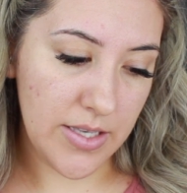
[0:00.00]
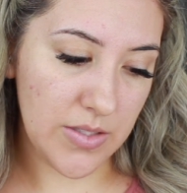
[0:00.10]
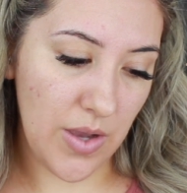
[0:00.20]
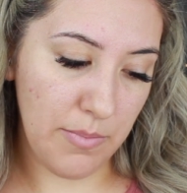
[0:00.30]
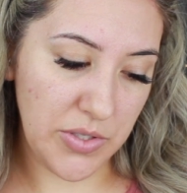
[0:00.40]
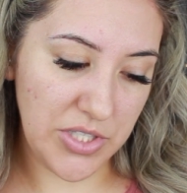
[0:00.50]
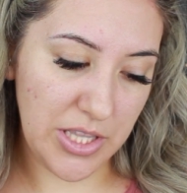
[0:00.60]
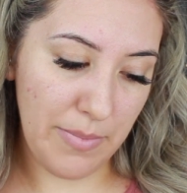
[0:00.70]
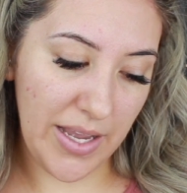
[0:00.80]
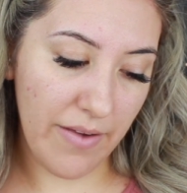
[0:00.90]
So I'm using
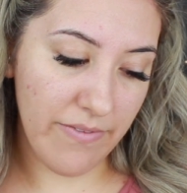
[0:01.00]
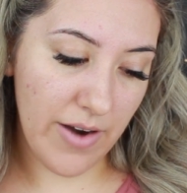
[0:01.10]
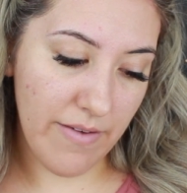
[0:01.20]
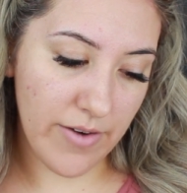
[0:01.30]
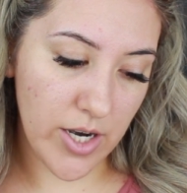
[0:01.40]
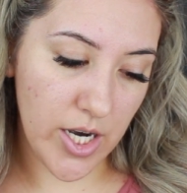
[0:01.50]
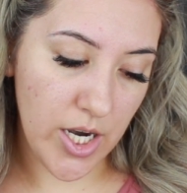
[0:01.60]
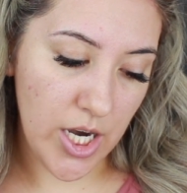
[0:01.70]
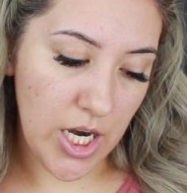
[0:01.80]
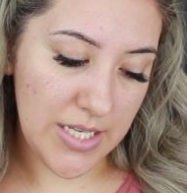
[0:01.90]
the Makeup Forever
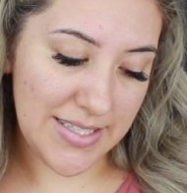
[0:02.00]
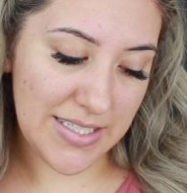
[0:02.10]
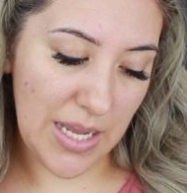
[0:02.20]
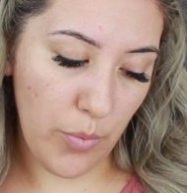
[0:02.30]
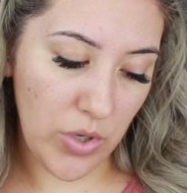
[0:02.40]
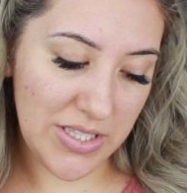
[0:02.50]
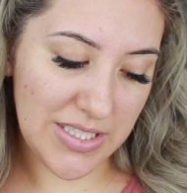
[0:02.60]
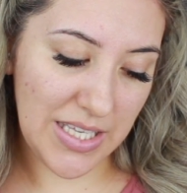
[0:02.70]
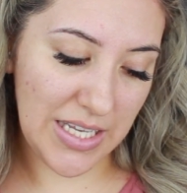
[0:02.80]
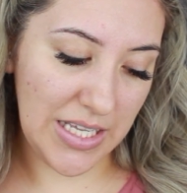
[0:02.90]
Step 1
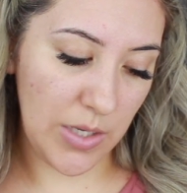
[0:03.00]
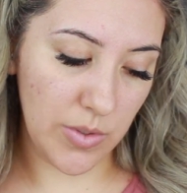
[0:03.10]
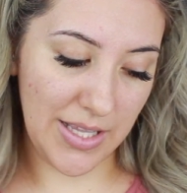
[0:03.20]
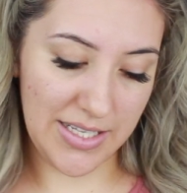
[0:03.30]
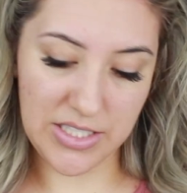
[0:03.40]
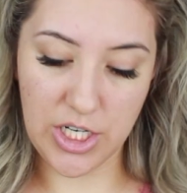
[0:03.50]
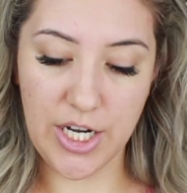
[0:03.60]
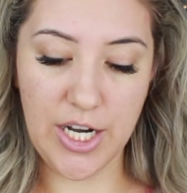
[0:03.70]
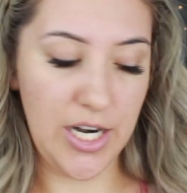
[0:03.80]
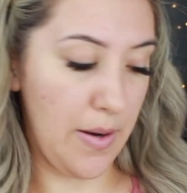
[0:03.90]
Skin
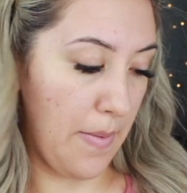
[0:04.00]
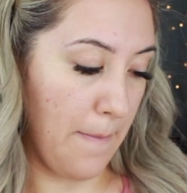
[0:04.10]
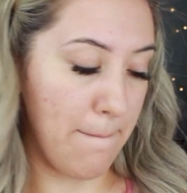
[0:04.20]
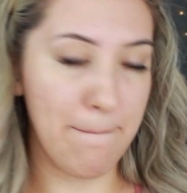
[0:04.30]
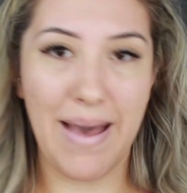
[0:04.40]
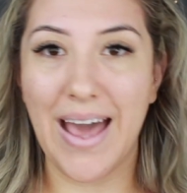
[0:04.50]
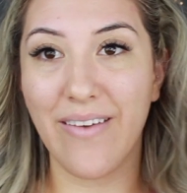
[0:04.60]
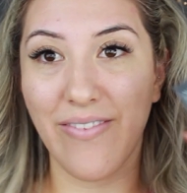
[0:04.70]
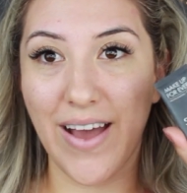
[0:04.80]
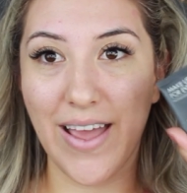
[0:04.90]
Equalizer
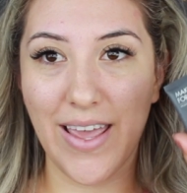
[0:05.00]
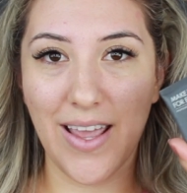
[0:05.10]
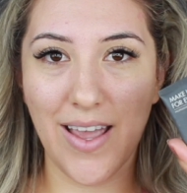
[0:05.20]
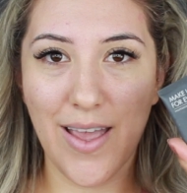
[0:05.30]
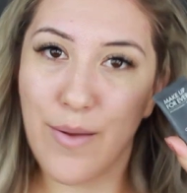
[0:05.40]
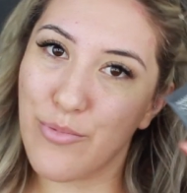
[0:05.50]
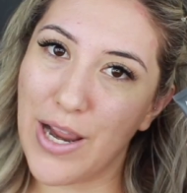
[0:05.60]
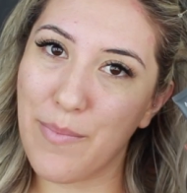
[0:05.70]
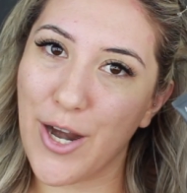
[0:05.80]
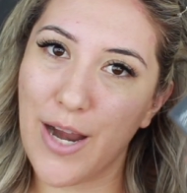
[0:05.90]
Mattifying
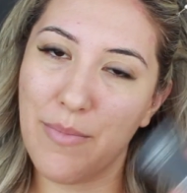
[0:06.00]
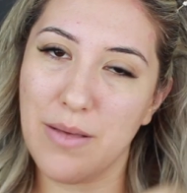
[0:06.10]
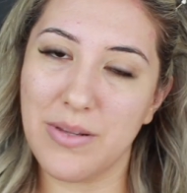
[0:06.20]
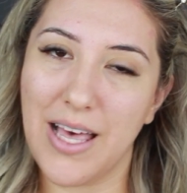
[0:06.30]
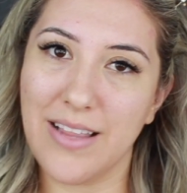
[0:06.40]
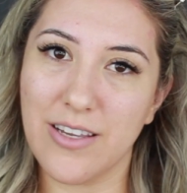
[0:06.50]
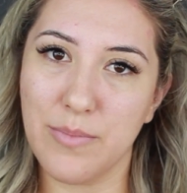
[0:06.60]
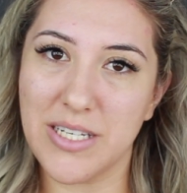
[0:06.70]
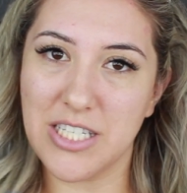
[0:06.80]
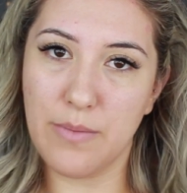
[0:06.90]
Primer. I'm going to apply a little
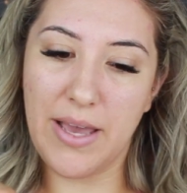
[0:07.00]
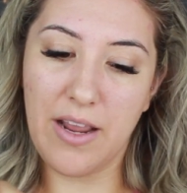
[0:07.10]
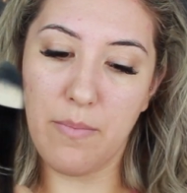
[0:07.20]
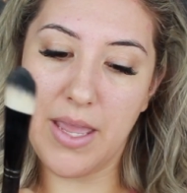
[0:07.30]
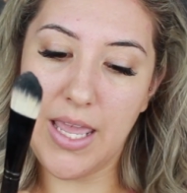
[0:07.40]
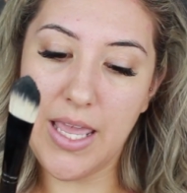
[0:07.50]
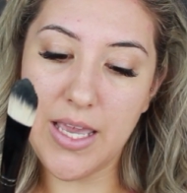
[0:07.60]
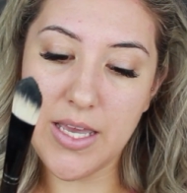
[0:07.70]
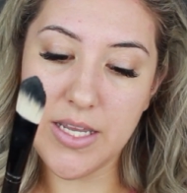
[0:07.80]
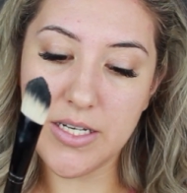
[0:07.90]
bit to the back of my
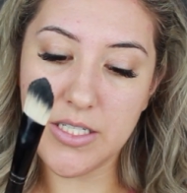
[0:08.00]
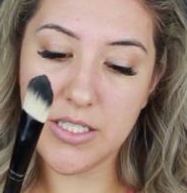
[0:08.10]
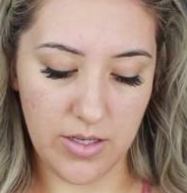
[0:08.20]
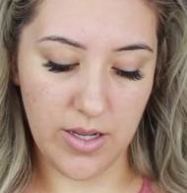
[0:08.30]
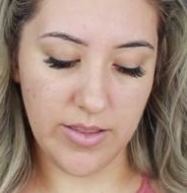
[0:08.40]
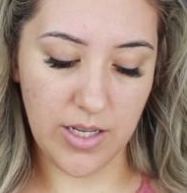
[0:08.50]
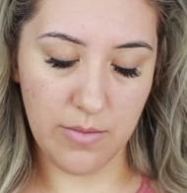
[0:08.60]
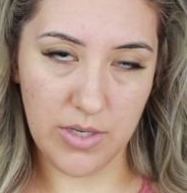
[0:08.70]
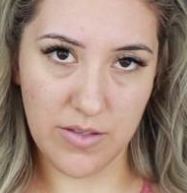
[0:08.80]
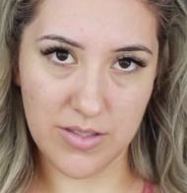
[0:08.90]
hand, and then
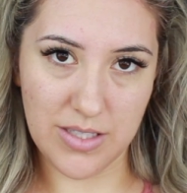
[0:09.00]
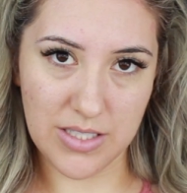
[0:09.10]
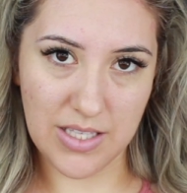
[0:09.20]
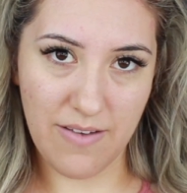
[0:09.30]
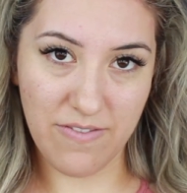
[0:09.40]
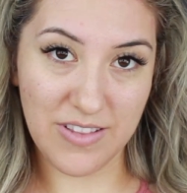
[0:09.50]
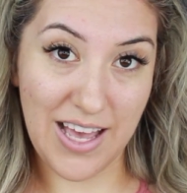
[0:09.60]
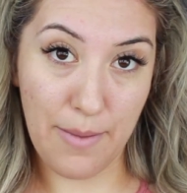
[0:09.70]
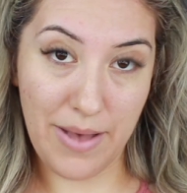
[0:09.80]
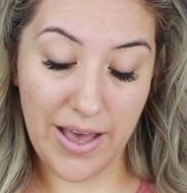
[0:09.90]
I'm going to use this
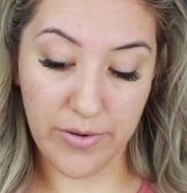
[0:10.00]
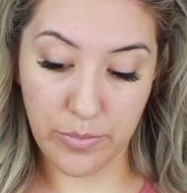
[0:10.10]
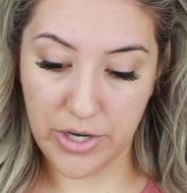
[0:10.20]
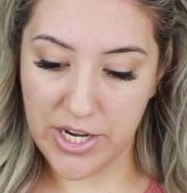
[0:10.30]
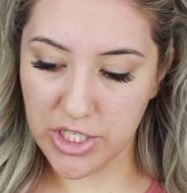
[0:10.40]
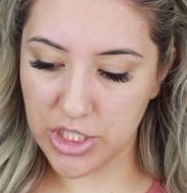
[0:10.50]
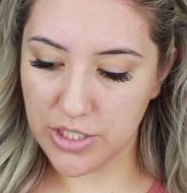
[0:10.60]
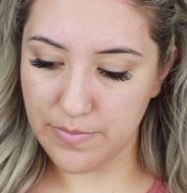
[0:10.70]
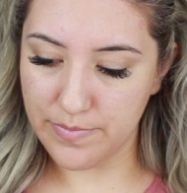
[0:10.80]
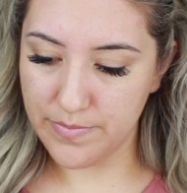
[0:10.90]
flat paddle brush
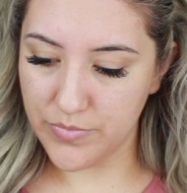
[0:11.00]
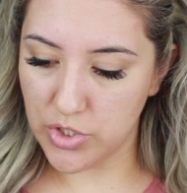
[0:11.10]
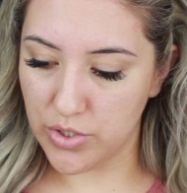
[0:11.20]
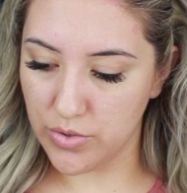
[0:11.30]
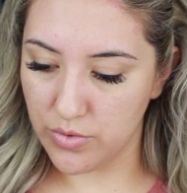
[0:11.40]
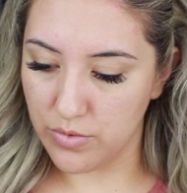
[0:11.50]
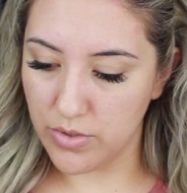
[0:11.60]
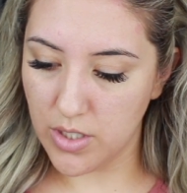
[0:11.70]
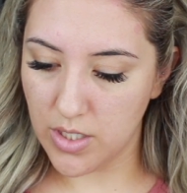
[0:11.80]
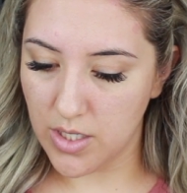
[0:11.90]
to
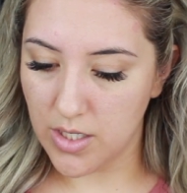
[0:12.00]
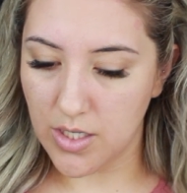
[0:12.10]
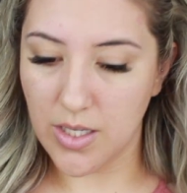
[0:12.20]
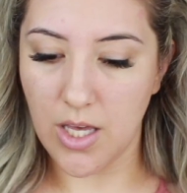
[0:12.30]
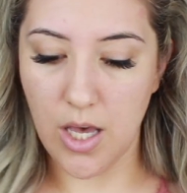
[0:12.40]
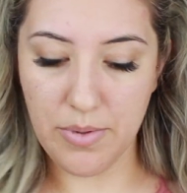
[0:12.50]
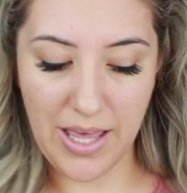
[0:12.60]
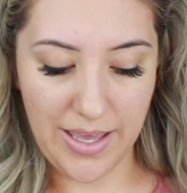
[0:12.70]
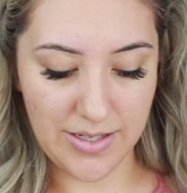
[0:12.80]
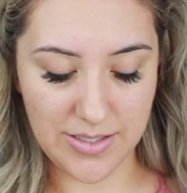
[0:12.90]

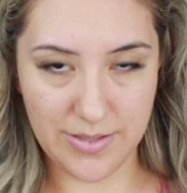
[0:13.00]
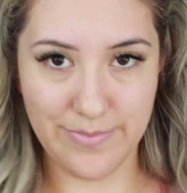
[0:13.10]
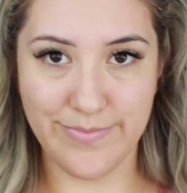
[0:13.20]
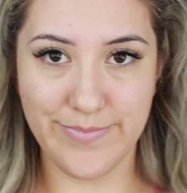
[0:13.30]
apply it.